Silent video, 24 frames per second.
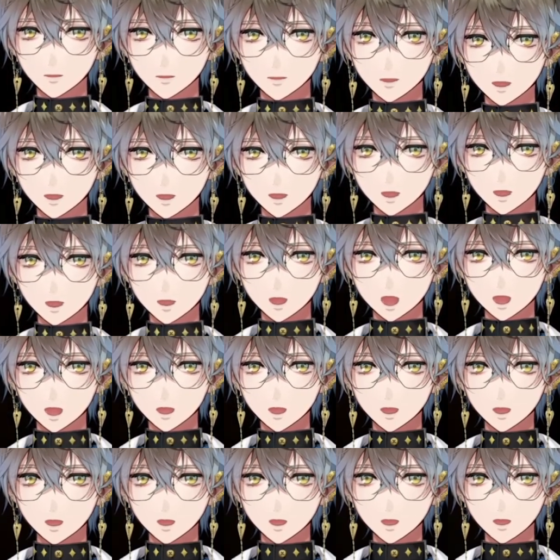Are they?
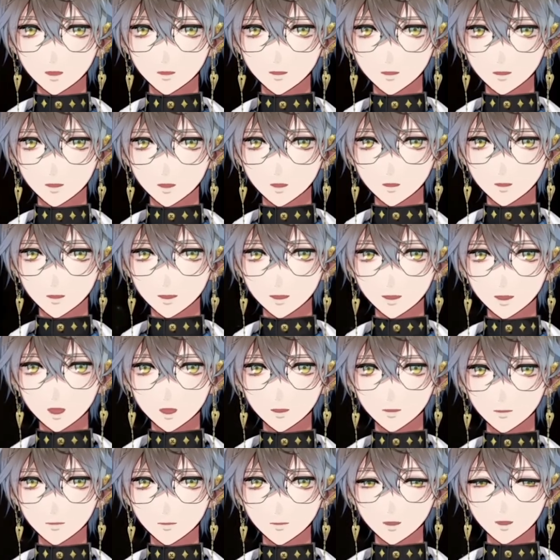Um, you think okay. they're?
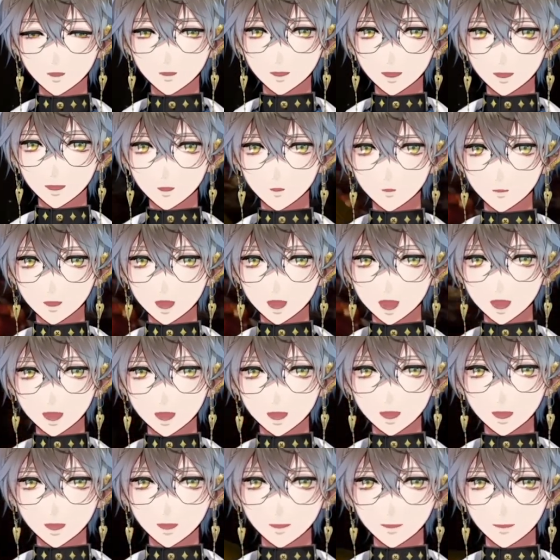Do you think they're bugged?
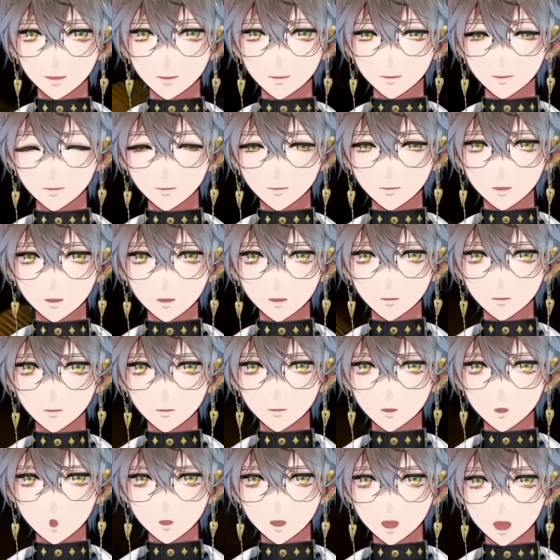For no
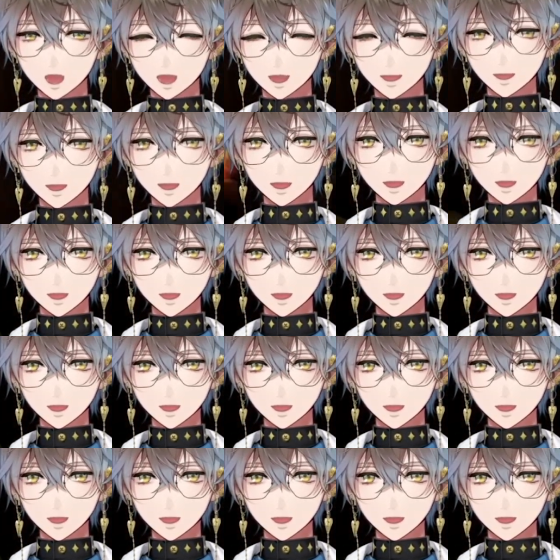pun intended.